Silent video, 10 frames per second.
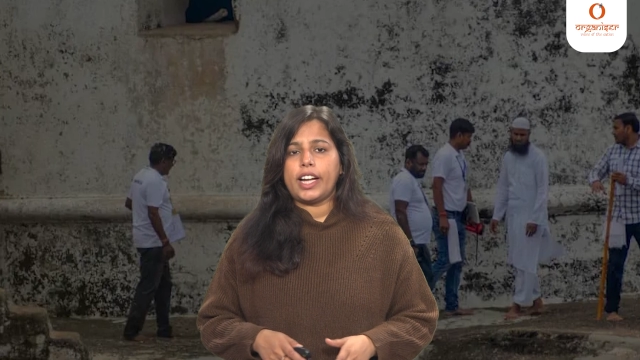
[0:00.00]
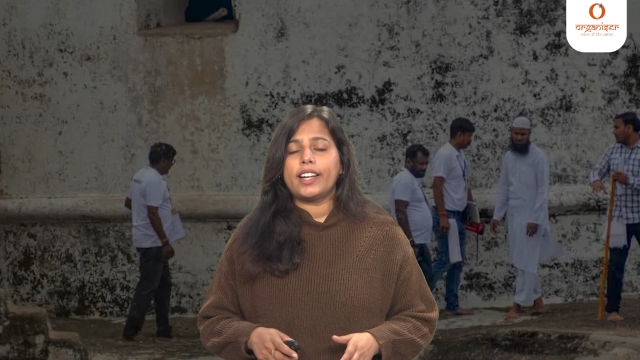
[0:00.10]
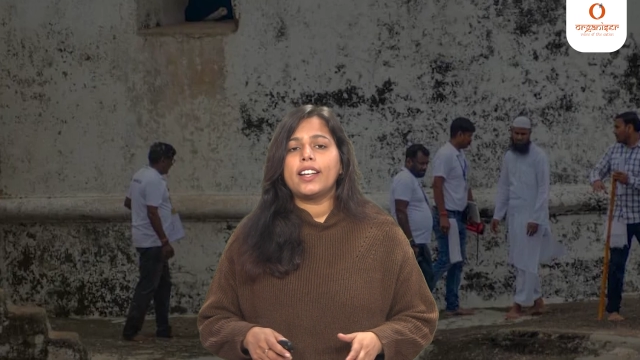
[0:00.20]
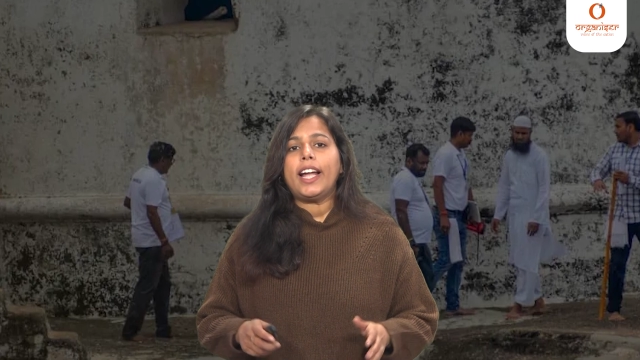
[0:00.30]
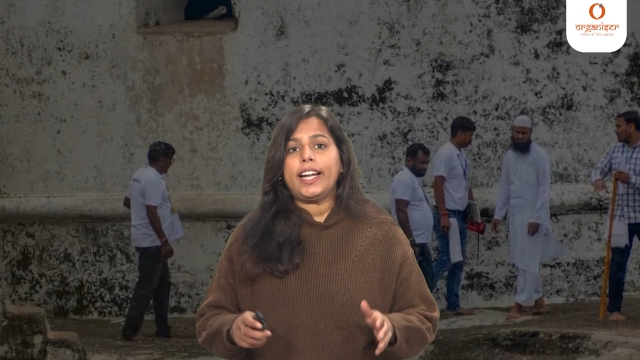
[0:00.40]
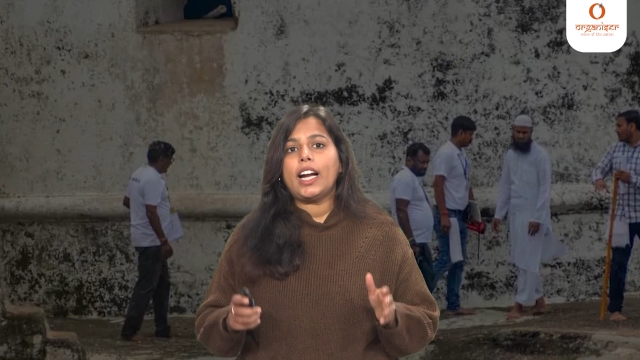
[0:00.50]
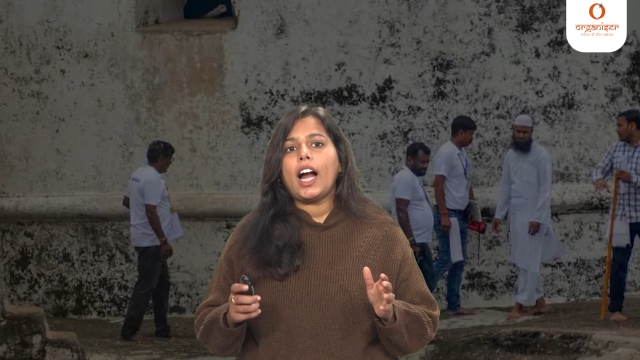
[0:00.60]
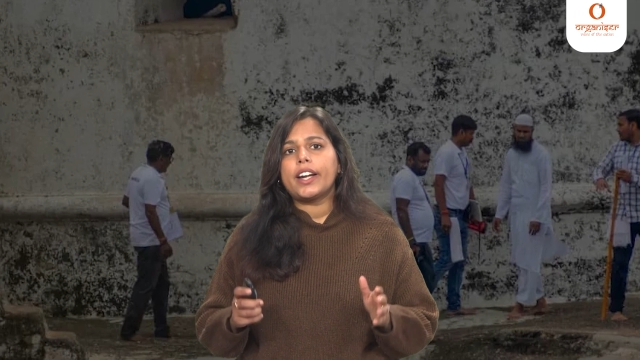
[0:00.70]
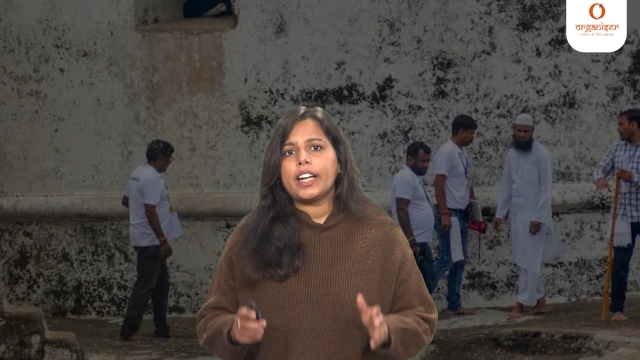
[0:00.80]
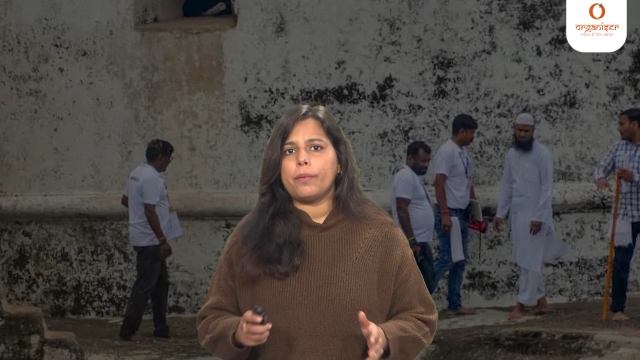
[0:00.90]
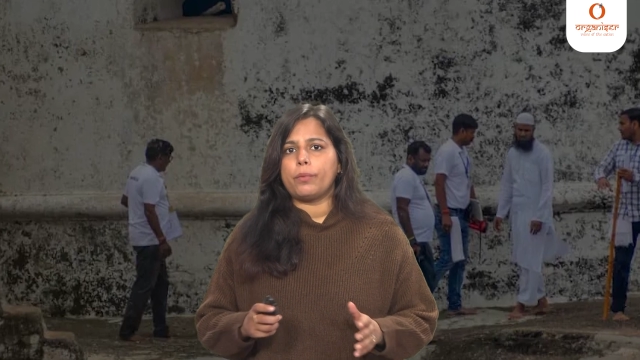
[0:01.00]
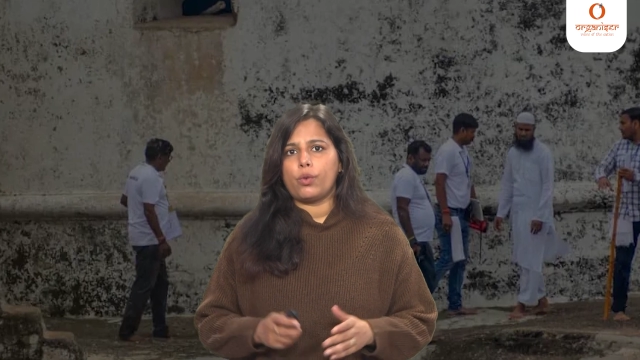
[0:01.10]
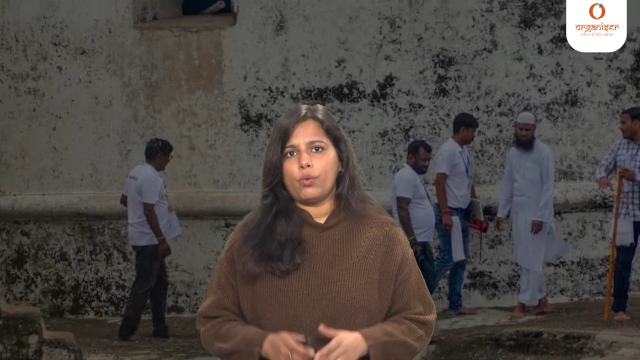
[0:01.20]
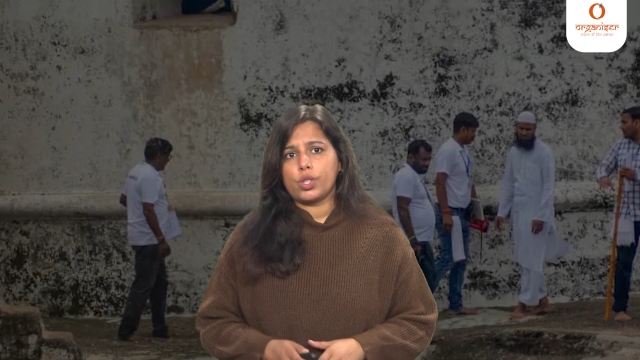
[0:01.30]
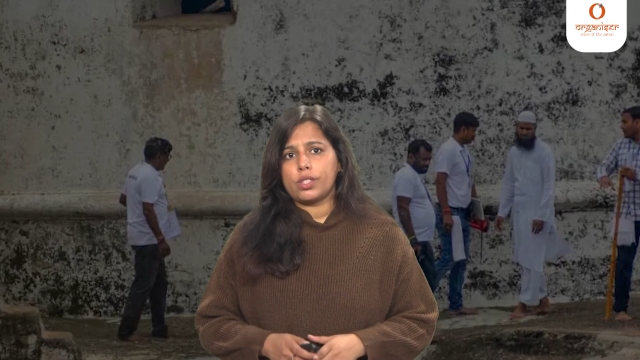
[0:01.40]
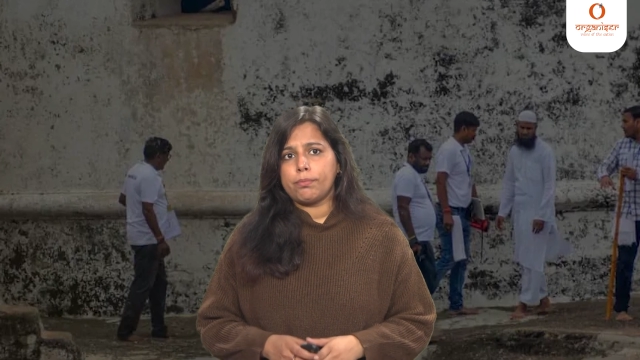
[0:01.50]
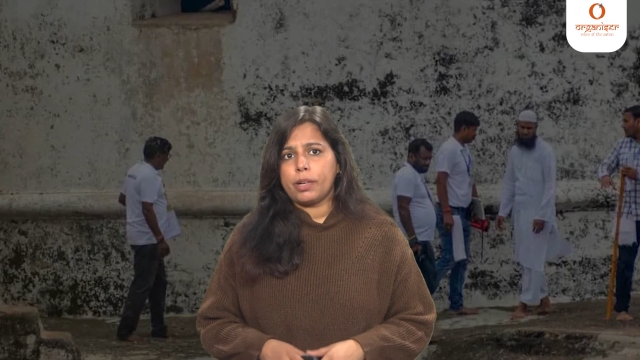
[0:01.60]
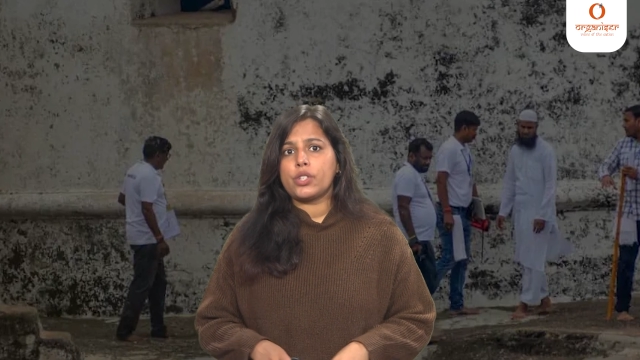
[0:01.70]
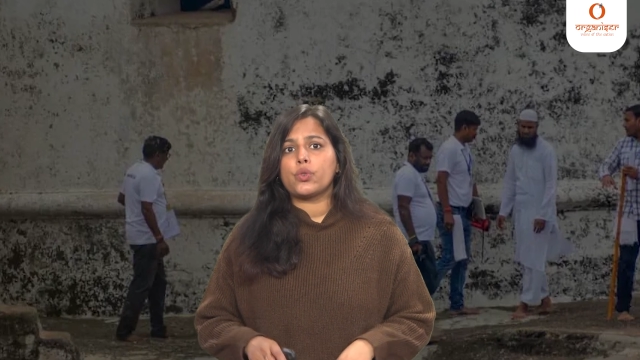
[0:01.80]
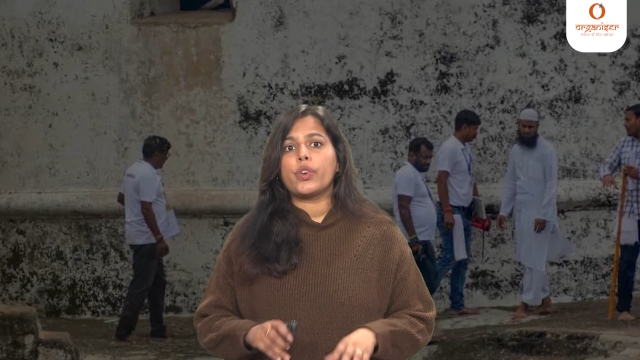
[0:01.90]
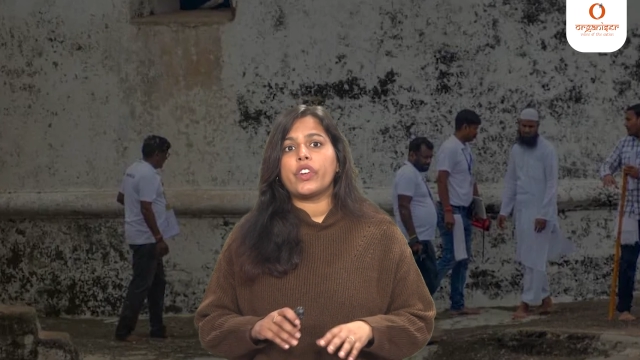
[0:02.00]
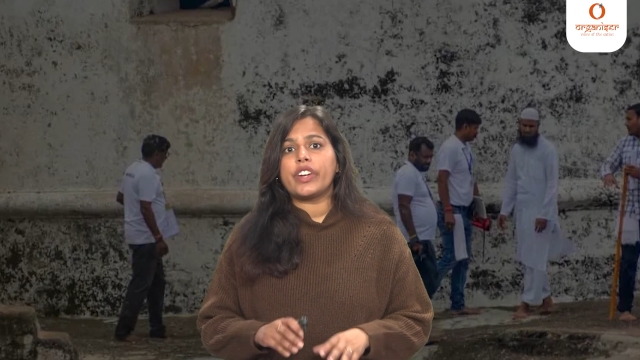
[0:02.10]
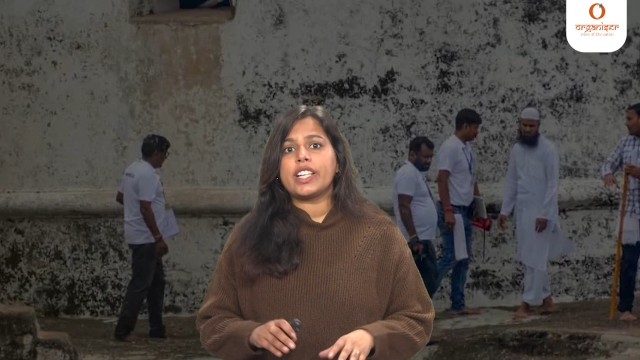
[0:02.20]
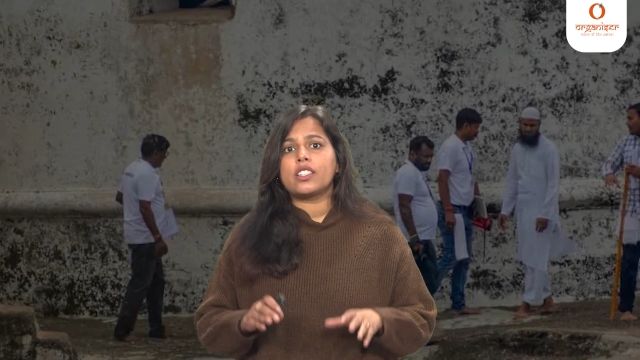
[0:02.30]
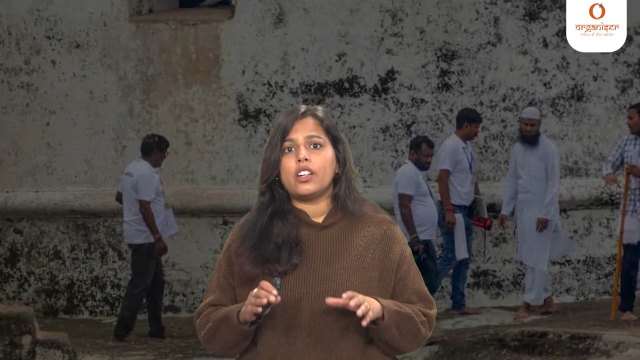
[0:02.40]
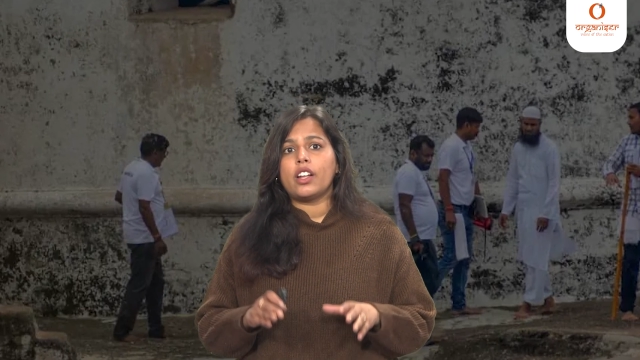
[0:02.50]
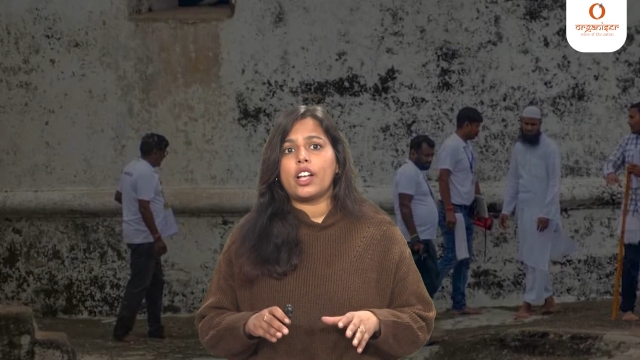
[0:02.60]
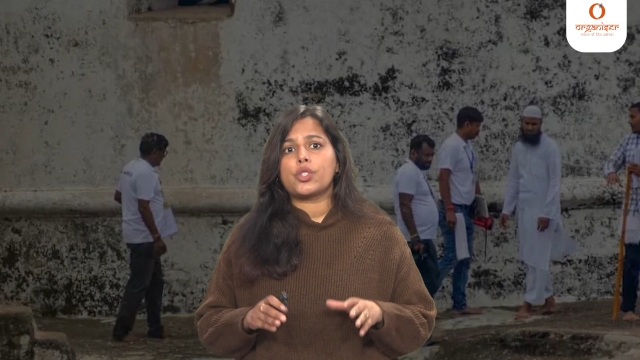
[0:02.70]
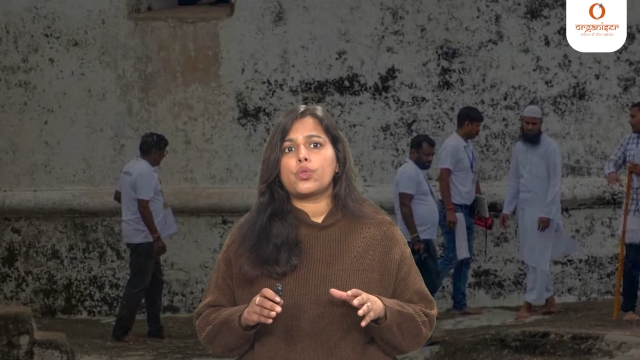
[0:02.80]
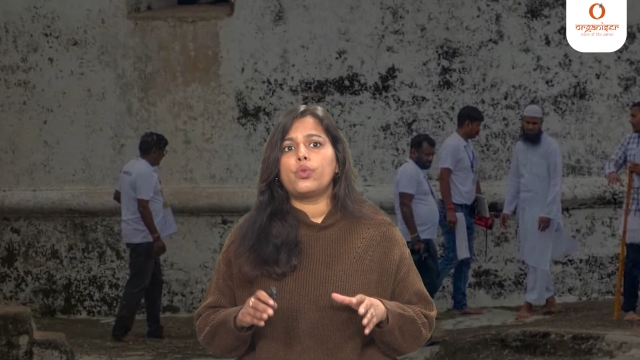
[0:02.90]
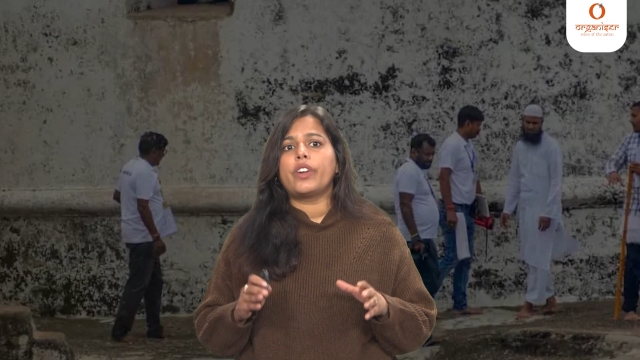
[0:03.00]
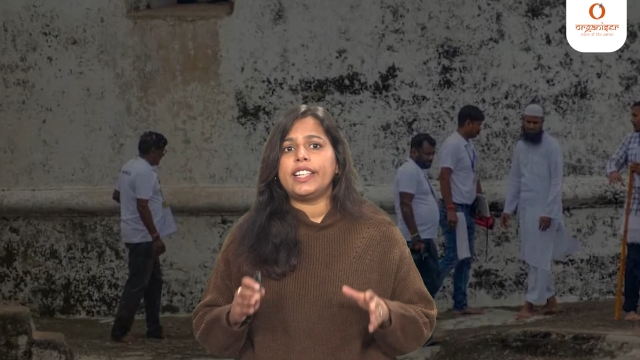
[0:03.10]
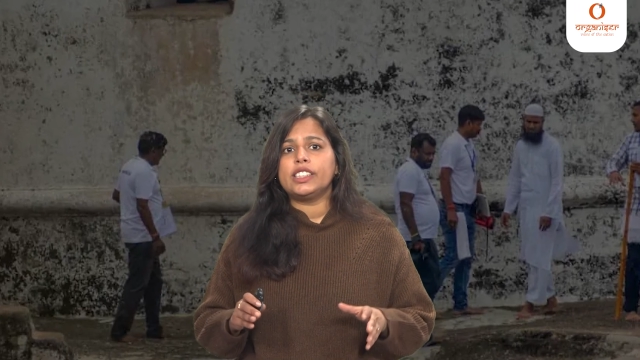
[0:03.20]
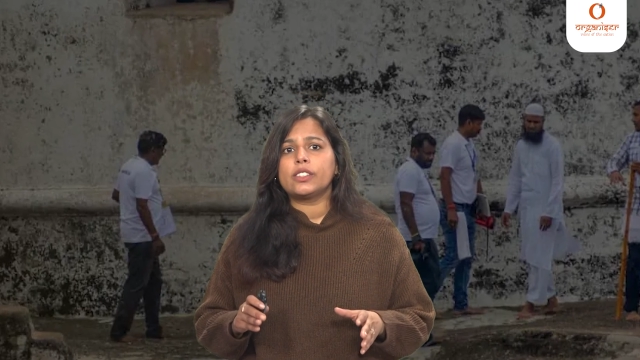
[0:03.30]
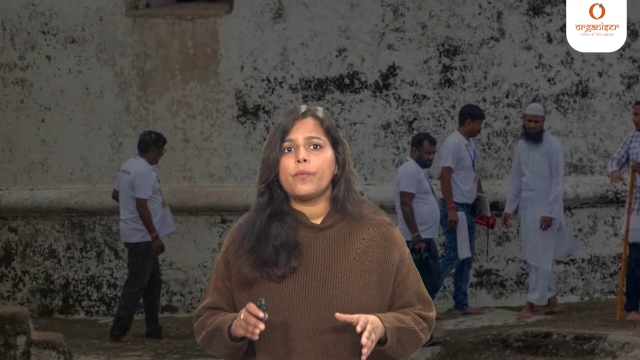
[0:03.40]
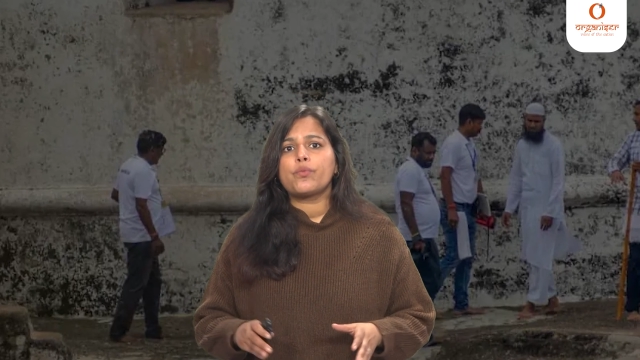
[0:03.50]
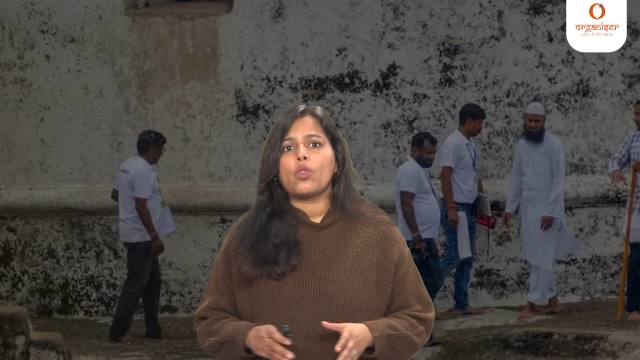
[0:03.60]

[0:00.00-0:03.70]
that an attempt was made to erase last two lines